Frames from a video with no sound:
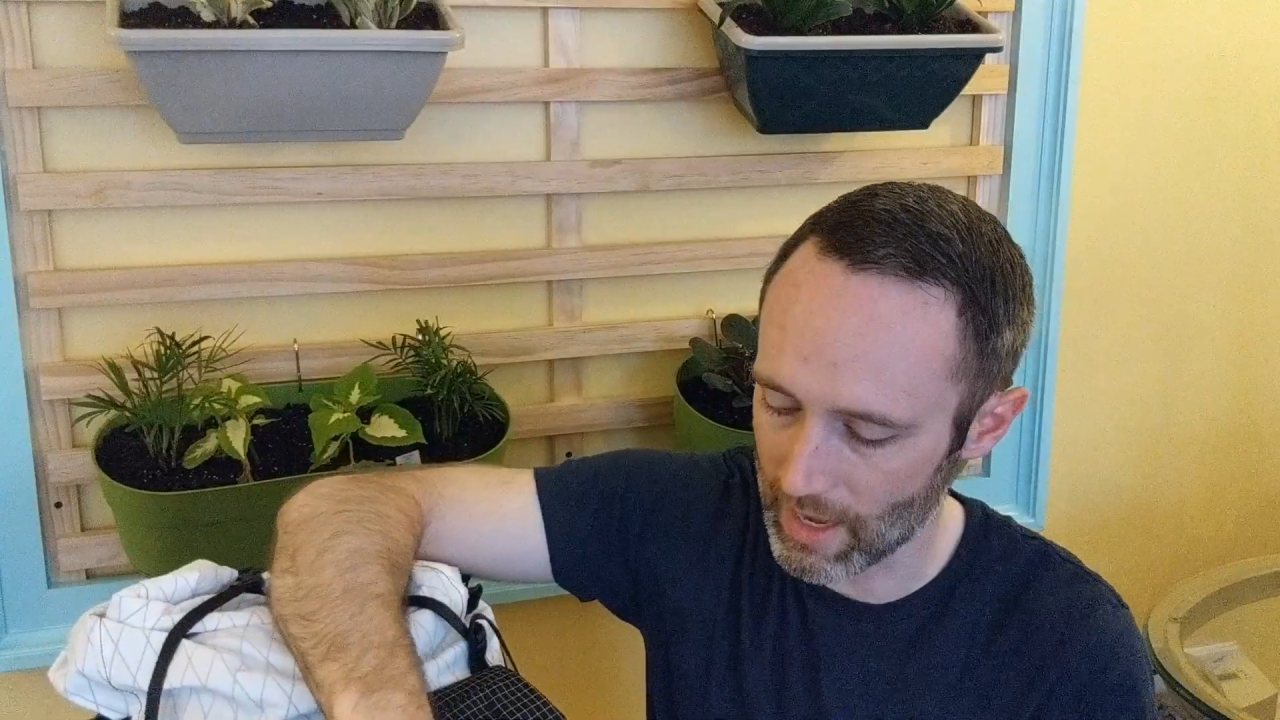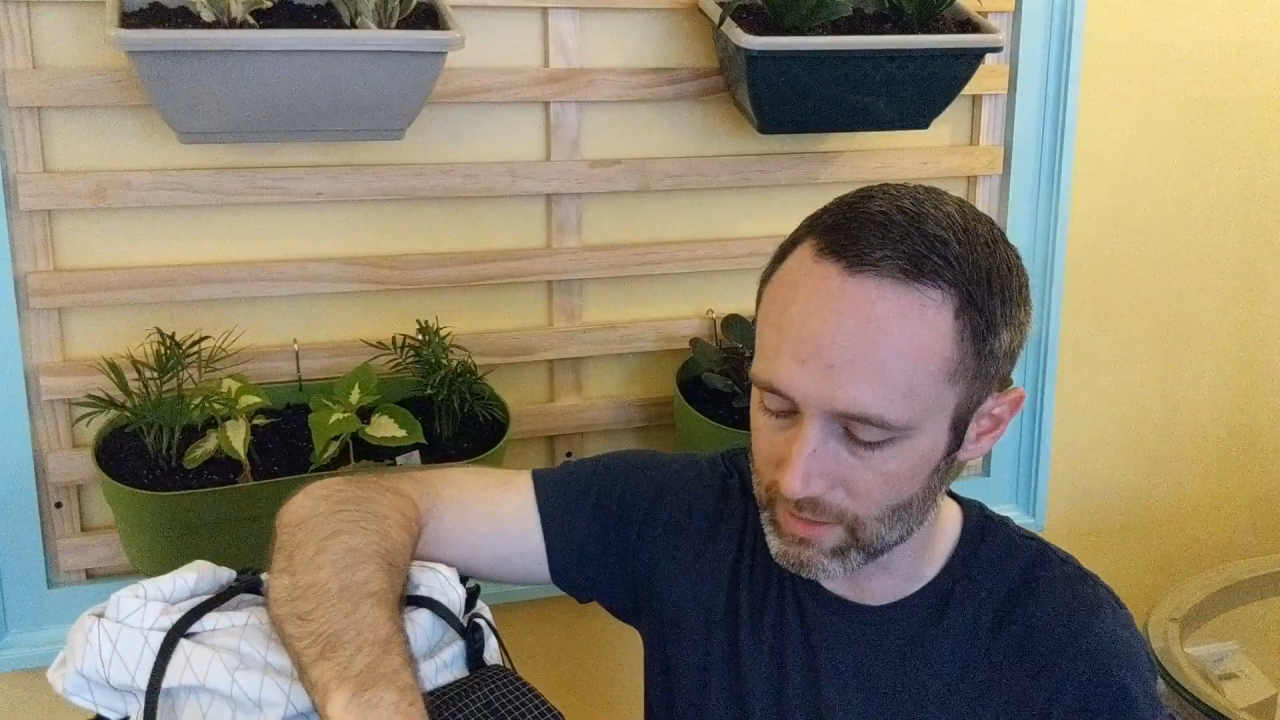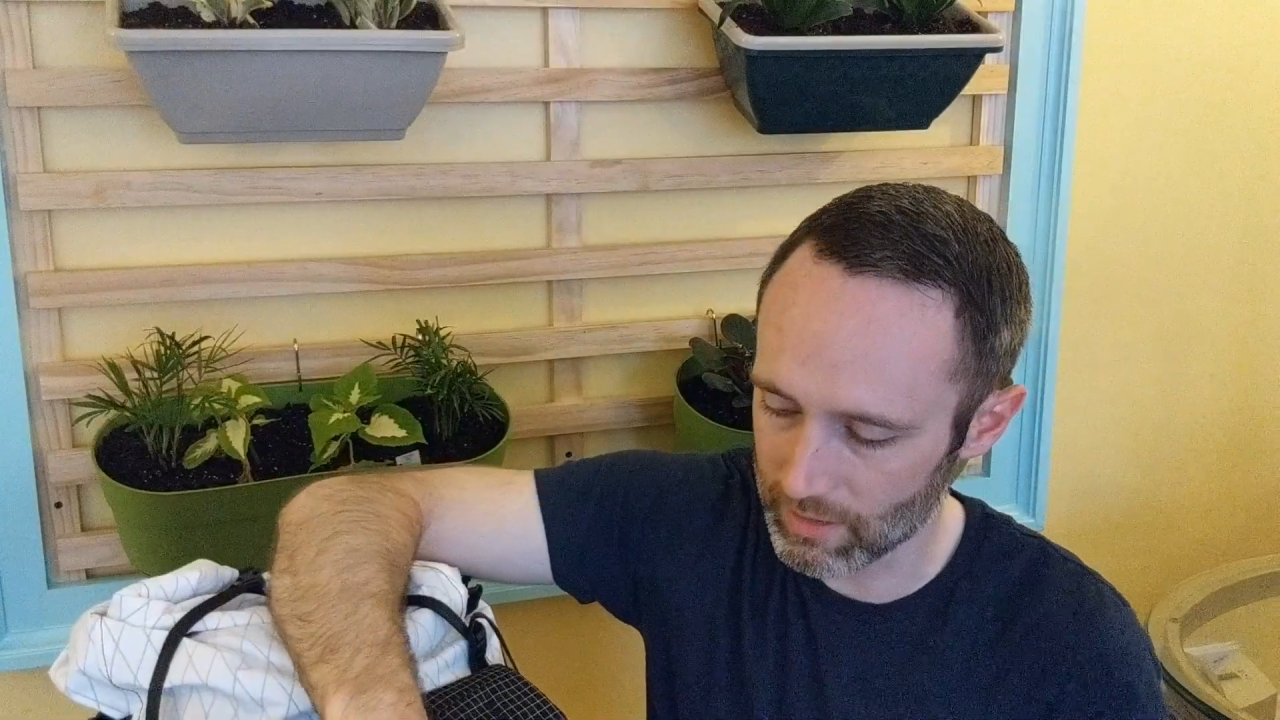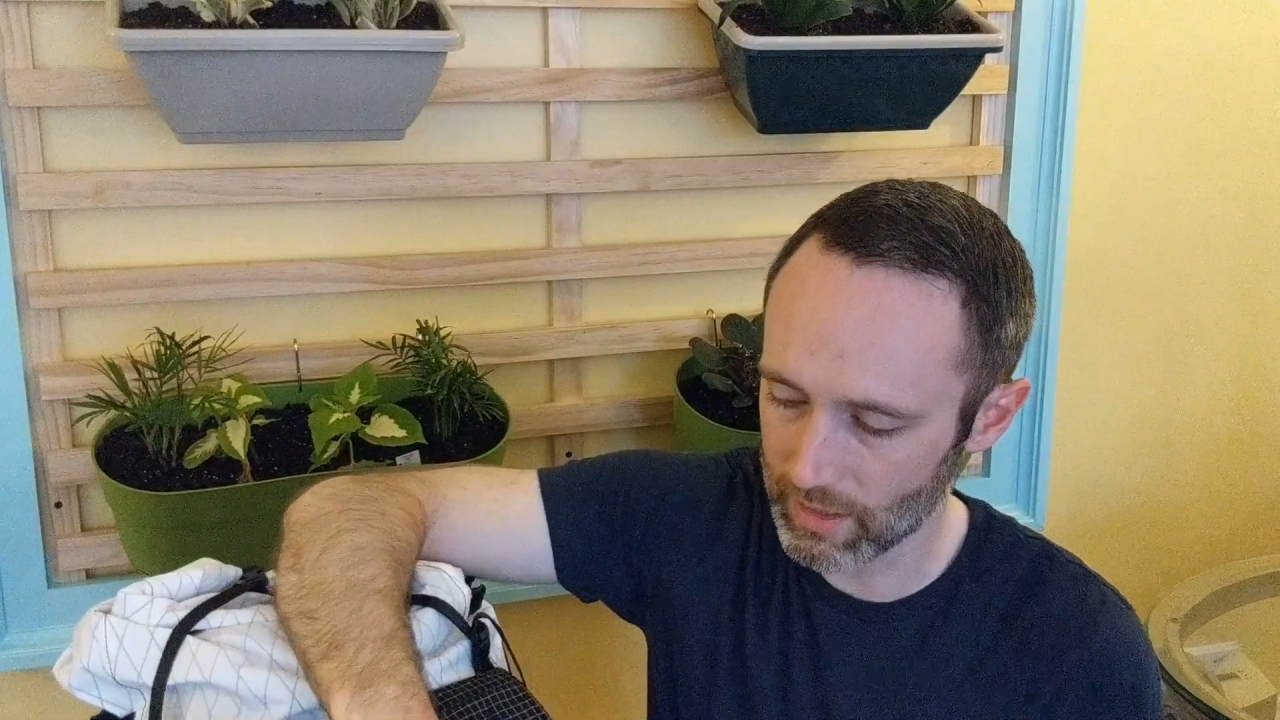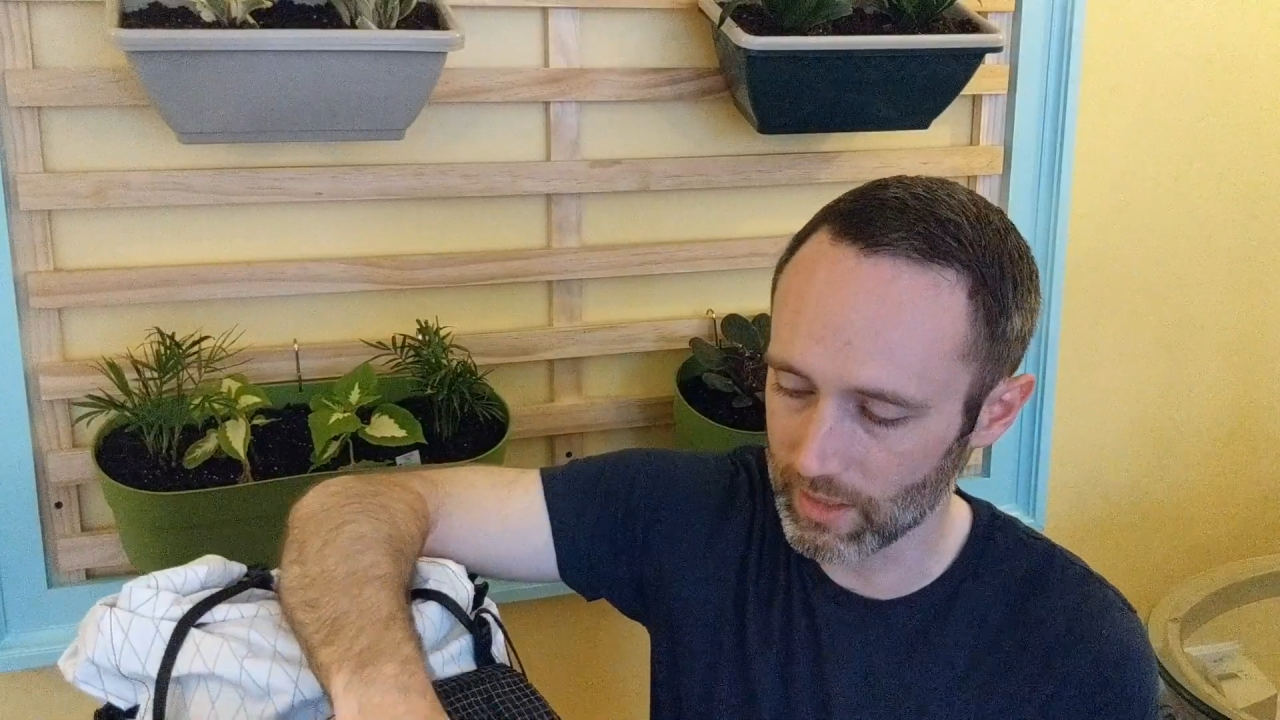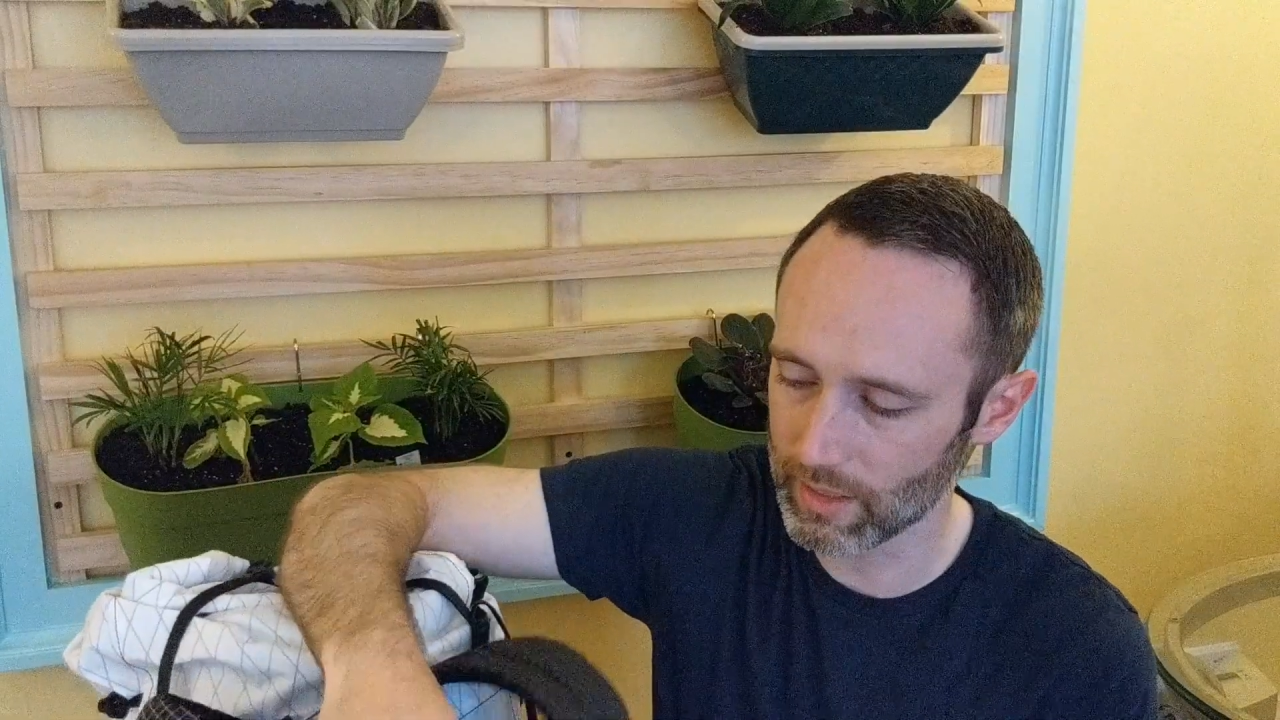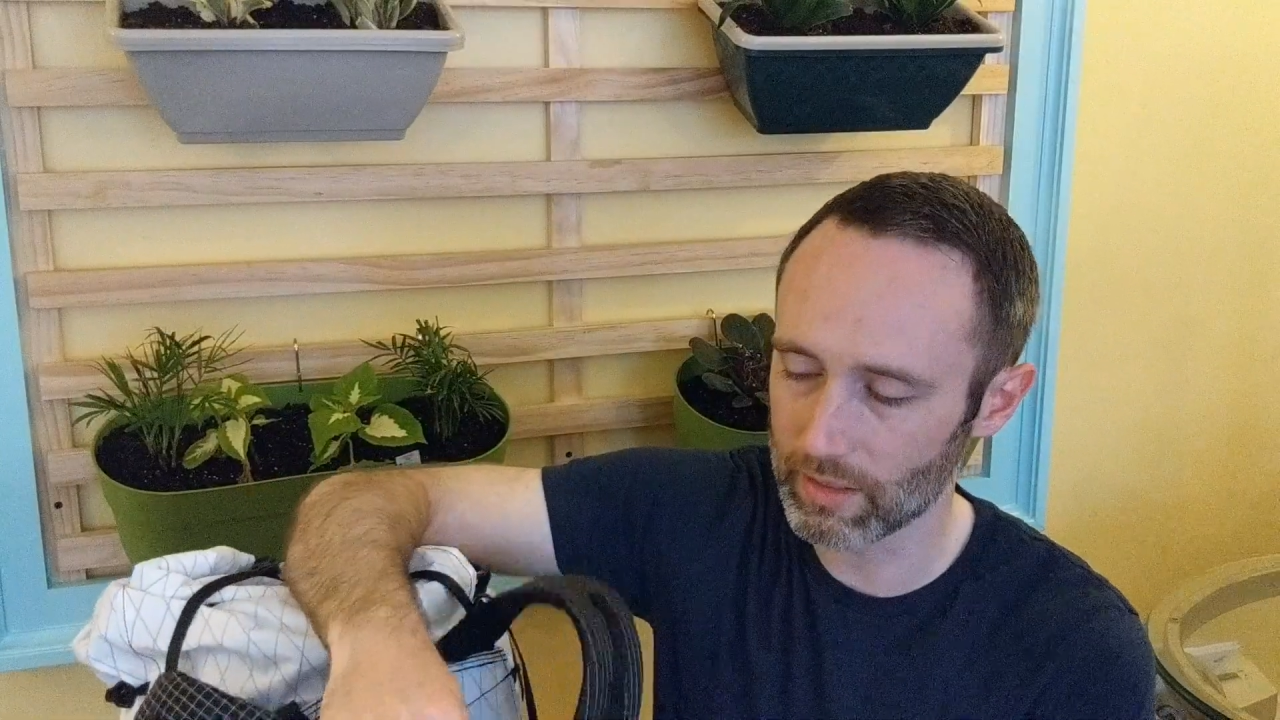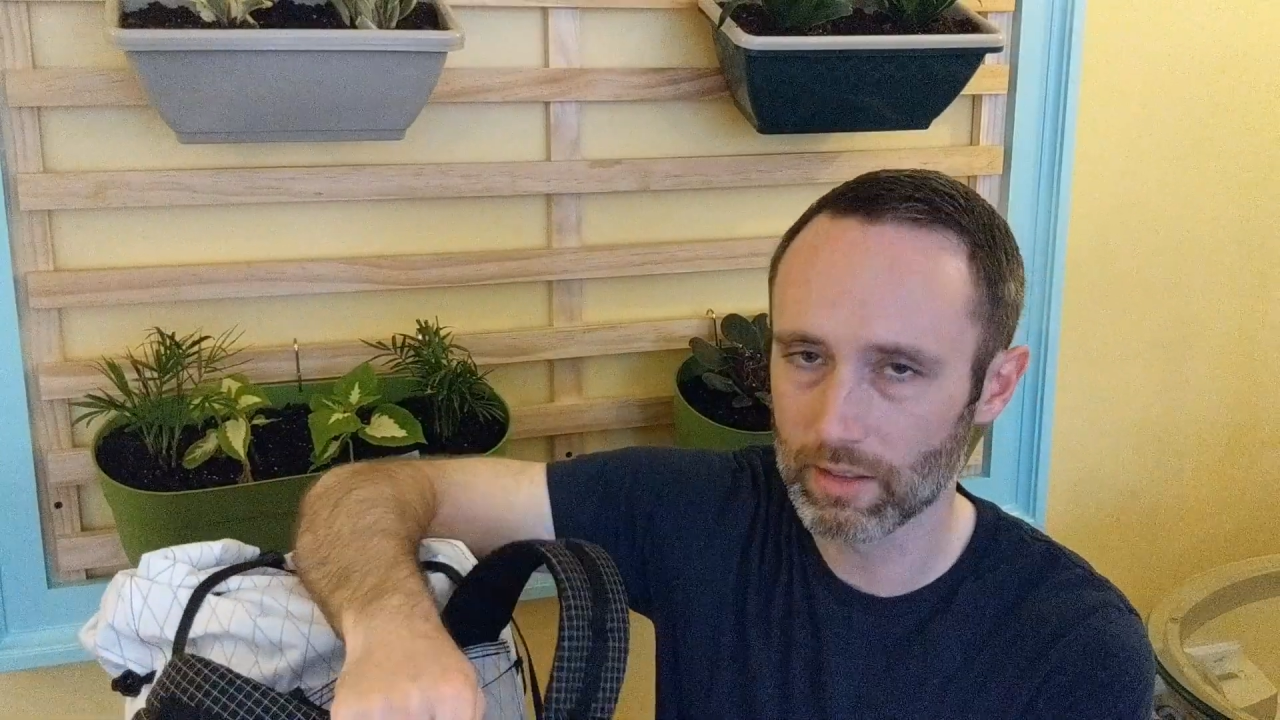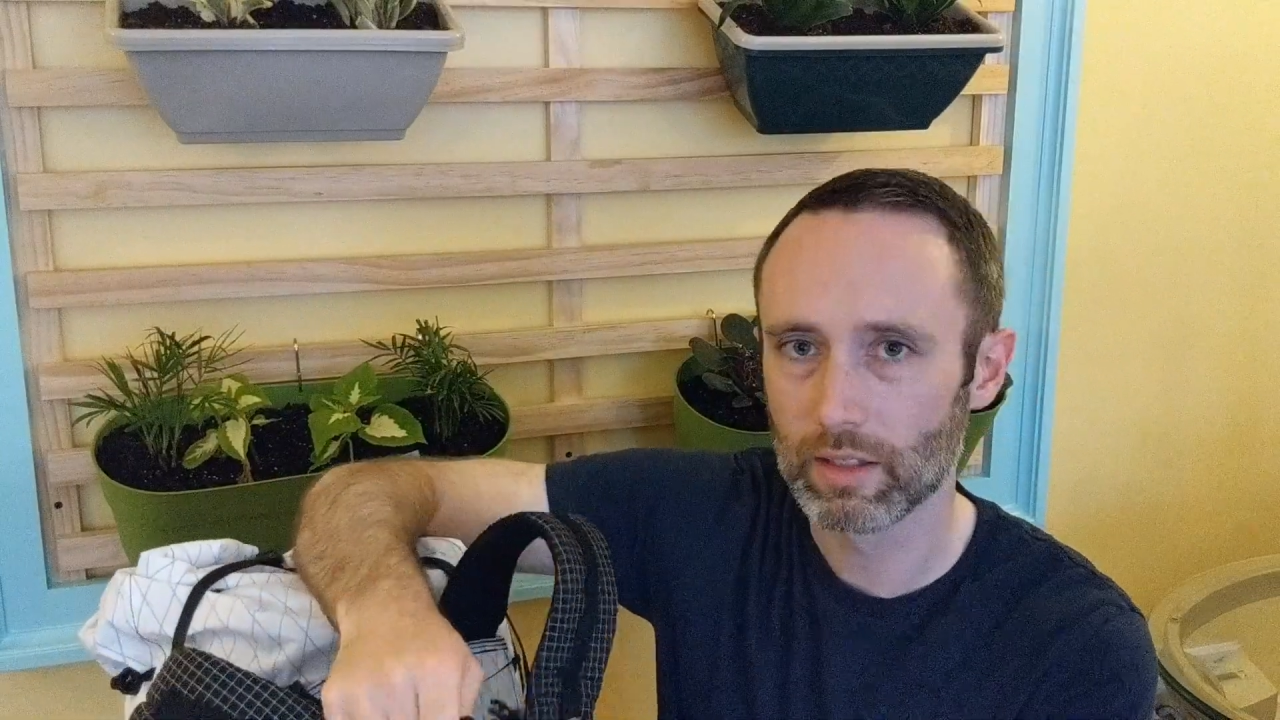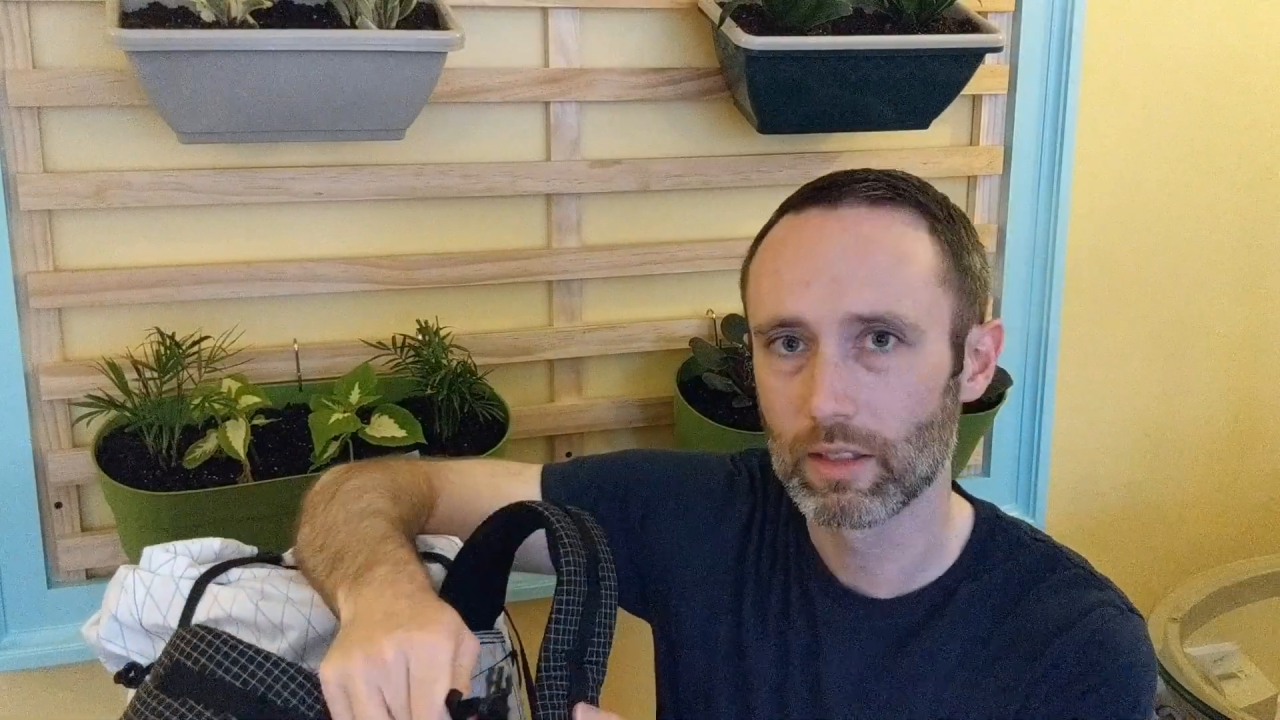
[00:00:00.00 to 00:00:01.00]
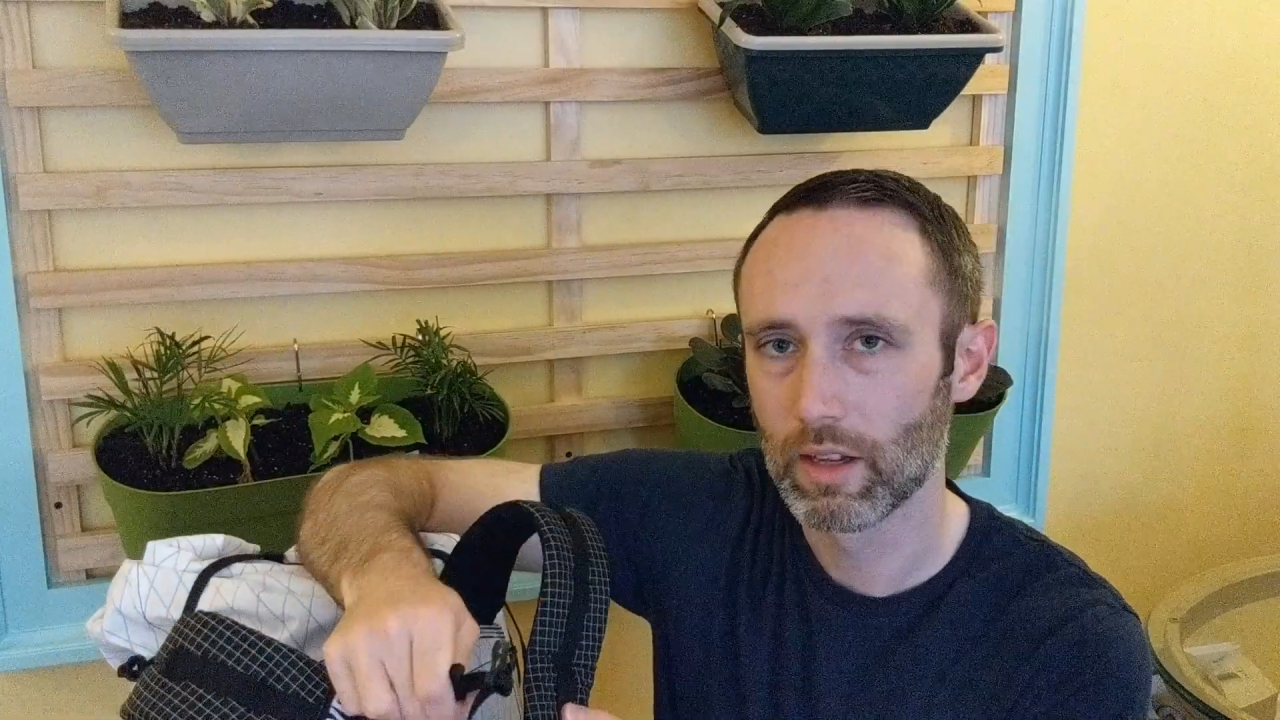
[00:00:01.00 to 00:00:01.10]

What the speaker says: as the